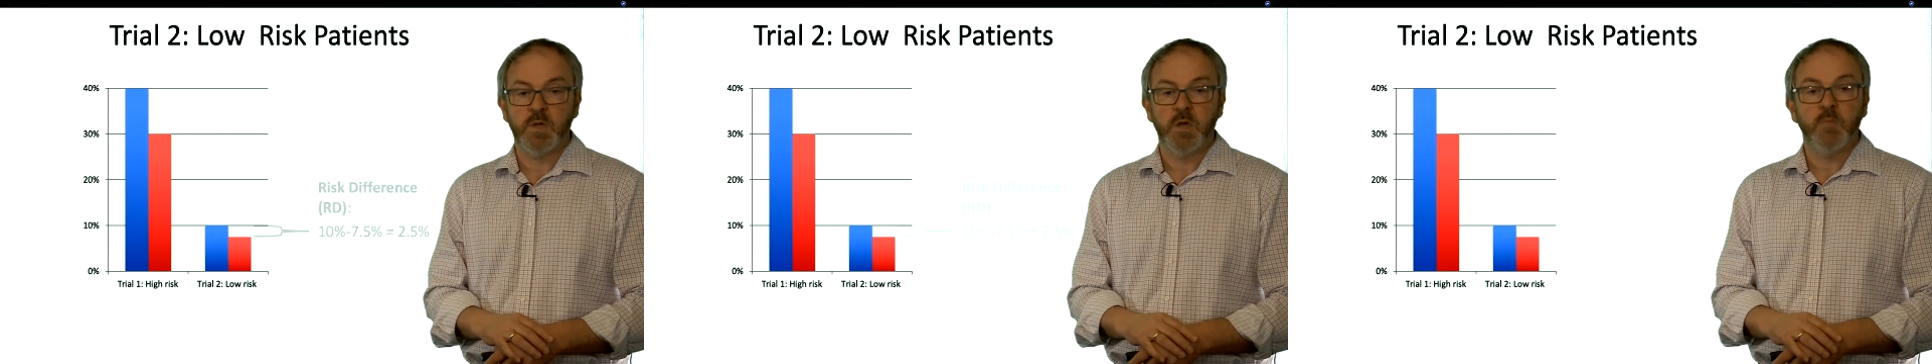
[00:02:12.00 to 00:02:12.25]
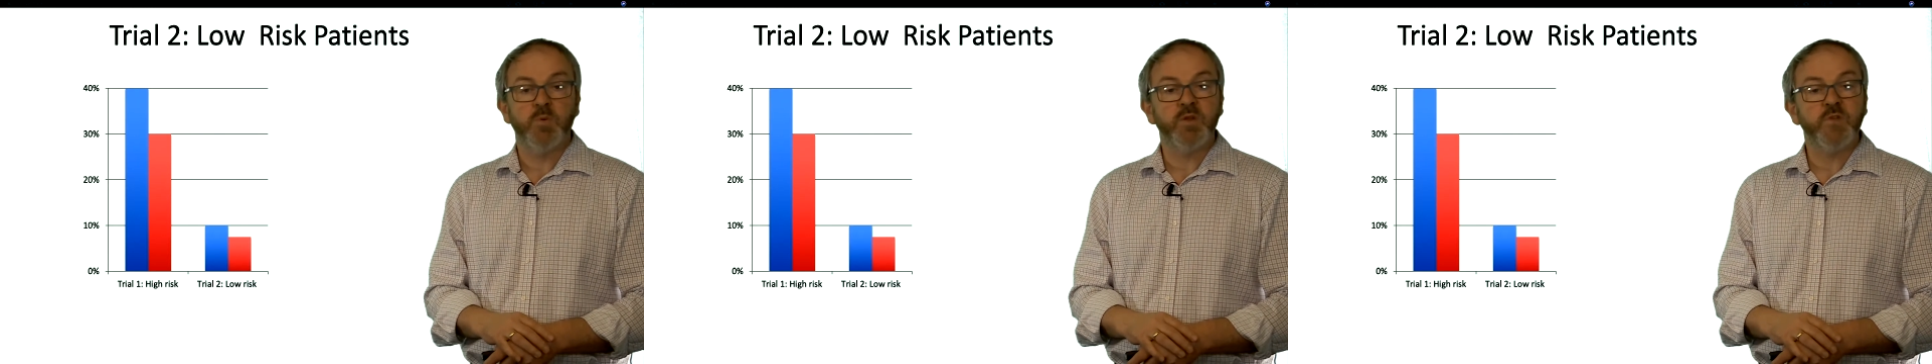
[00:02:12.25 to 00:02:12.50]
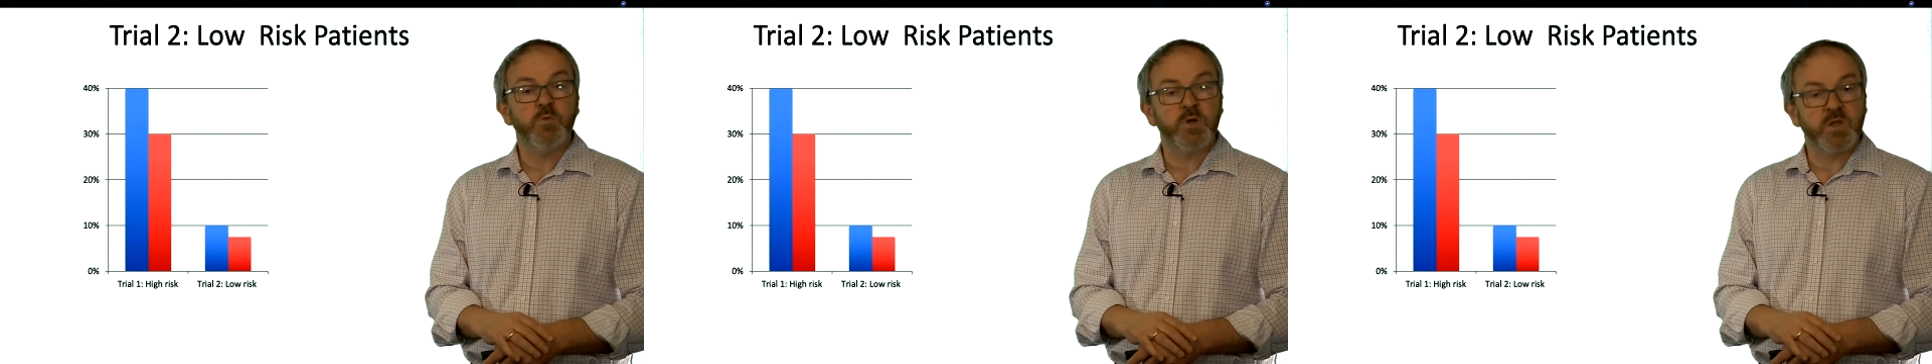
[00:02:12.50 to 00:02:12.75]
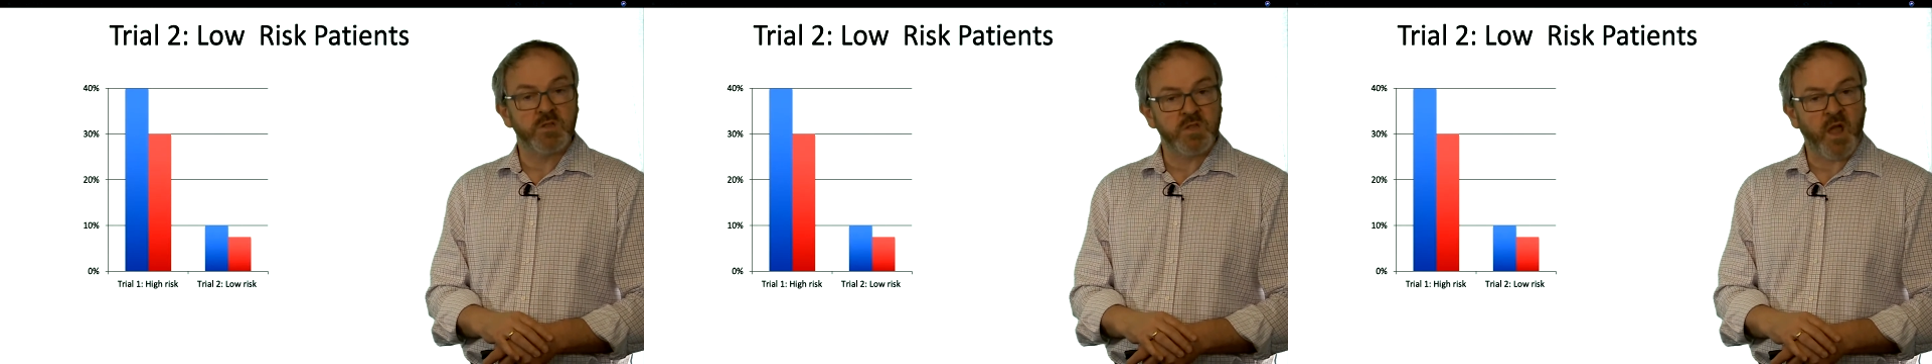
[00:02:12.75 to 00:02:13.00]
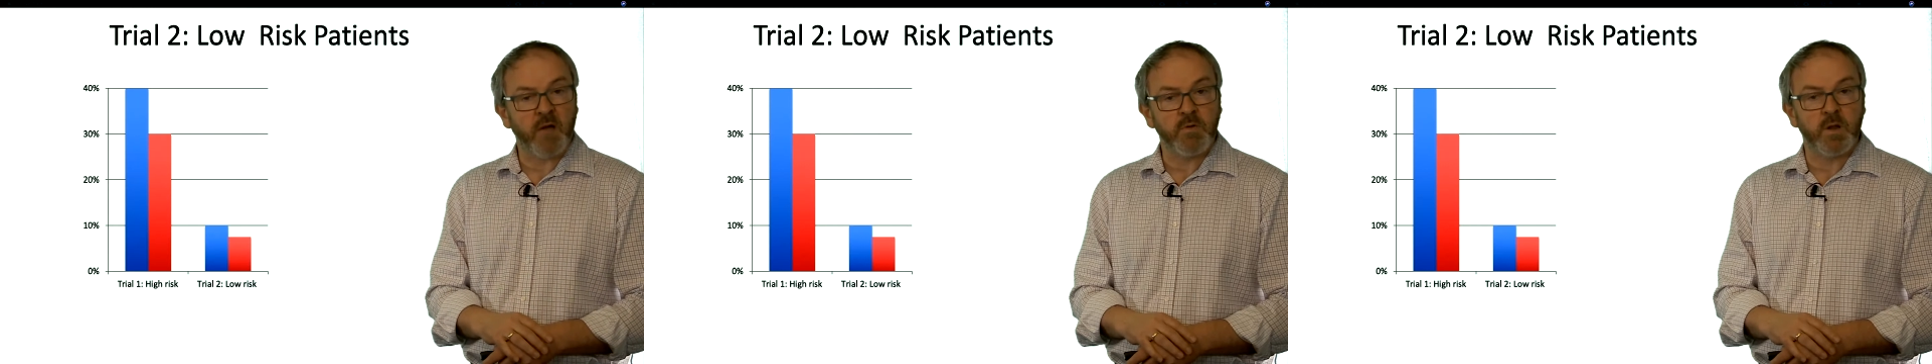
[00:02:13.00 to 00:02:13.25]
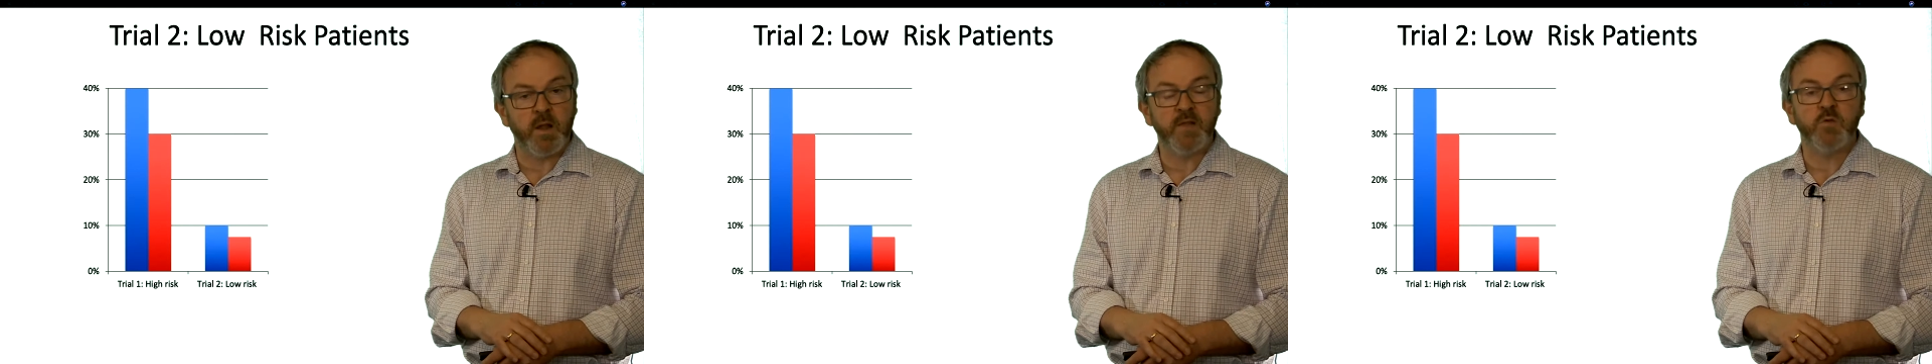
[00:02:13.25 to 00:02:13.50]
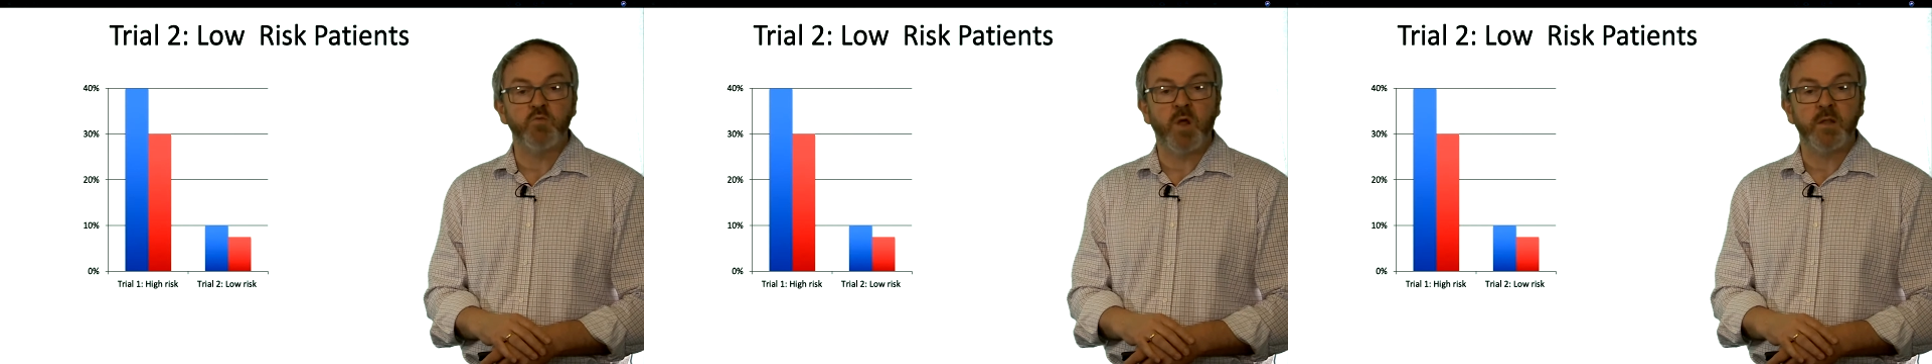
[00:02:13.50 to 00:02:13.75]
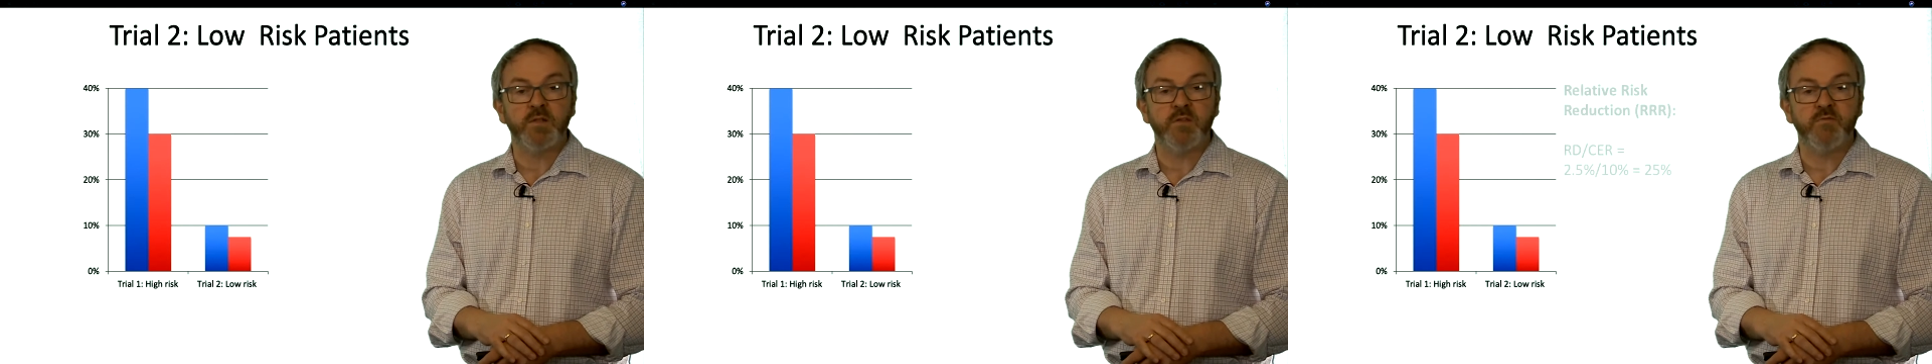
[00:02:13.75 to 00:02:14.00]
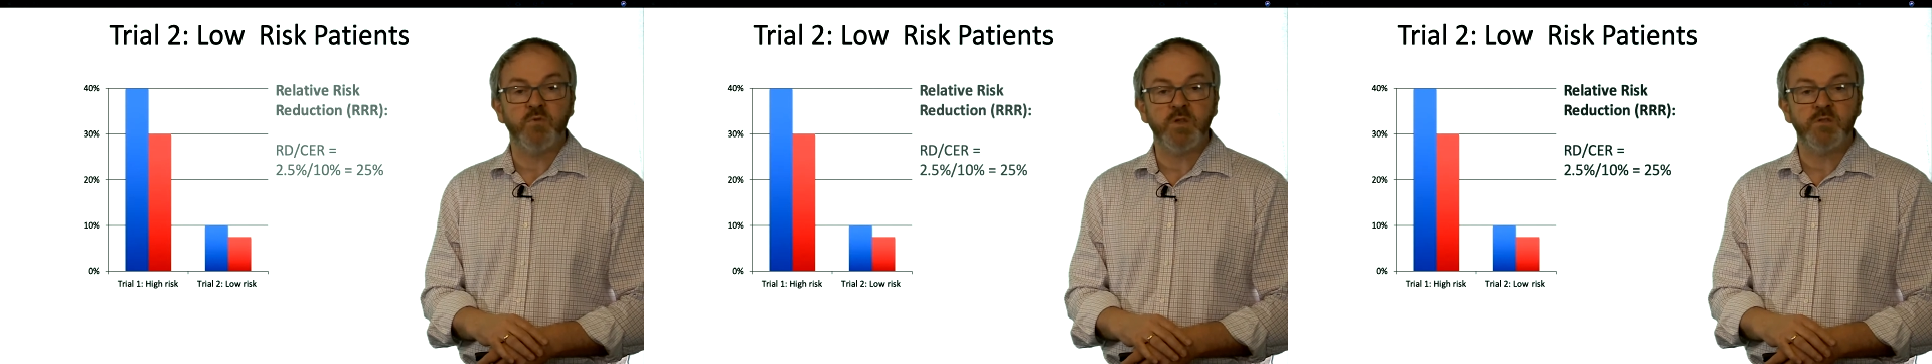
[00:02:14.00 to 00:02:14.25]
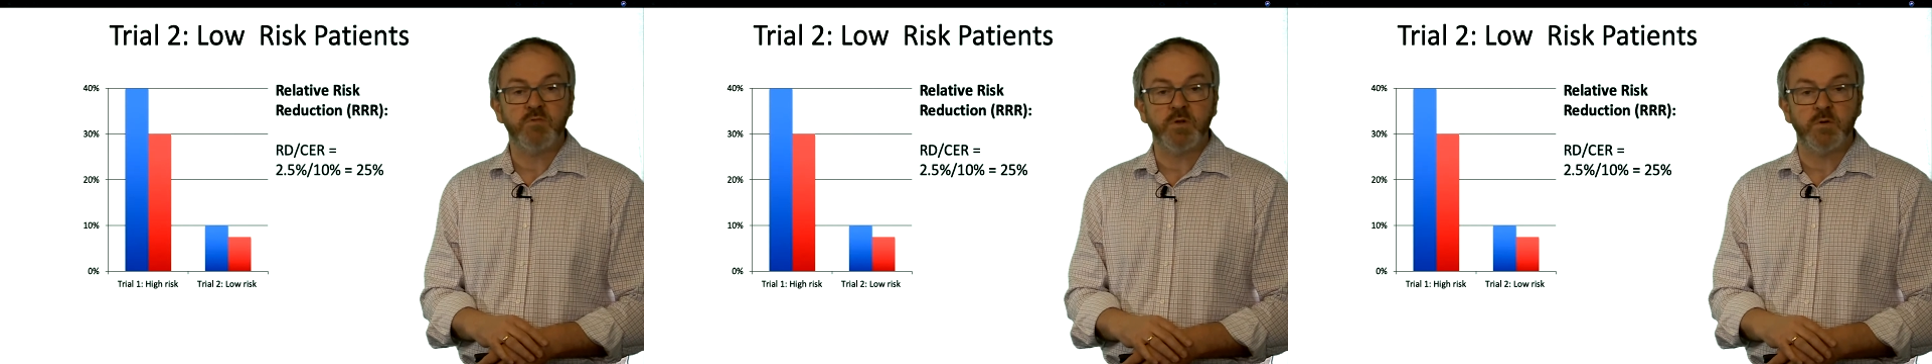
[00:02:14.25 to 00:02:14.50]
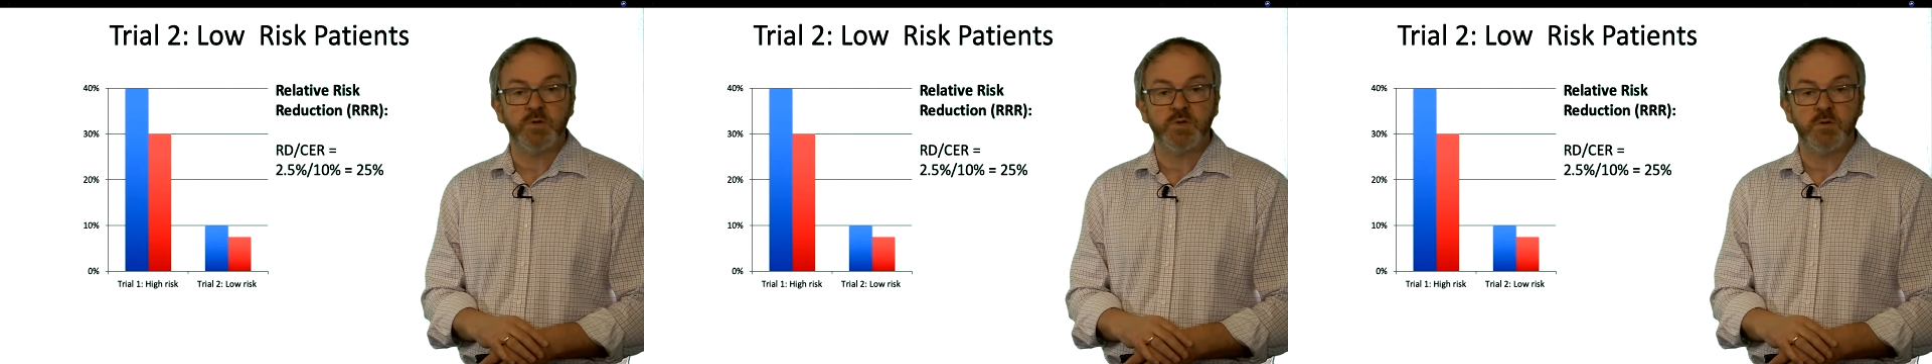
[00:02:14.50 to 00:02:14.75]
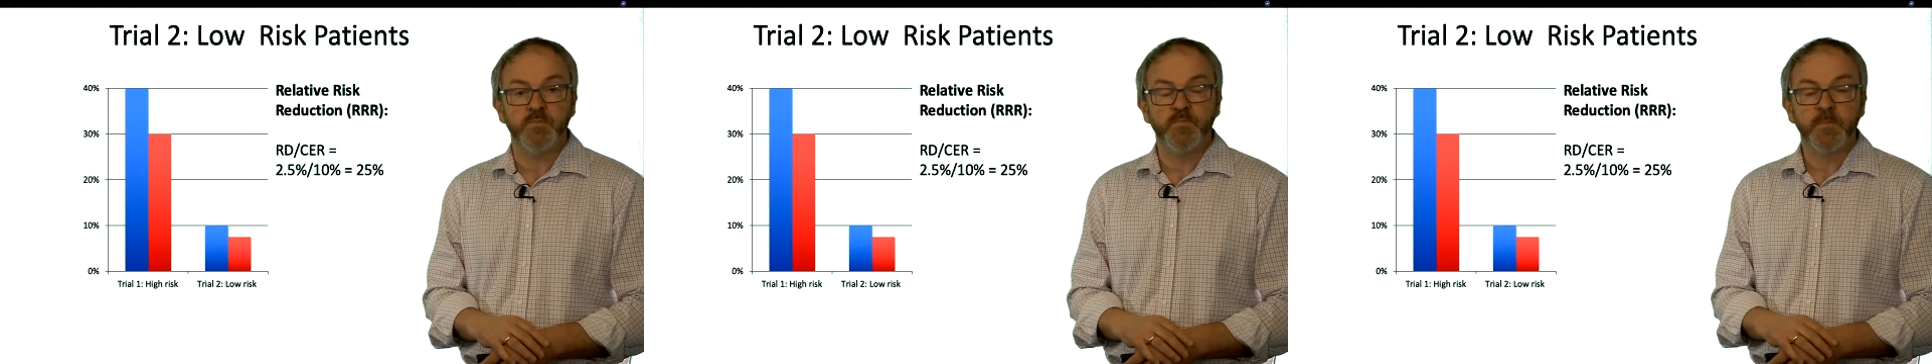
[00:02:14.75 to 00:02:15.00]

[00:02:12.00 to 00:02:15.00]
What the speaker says: But if you were to calculate the relative risk reduction,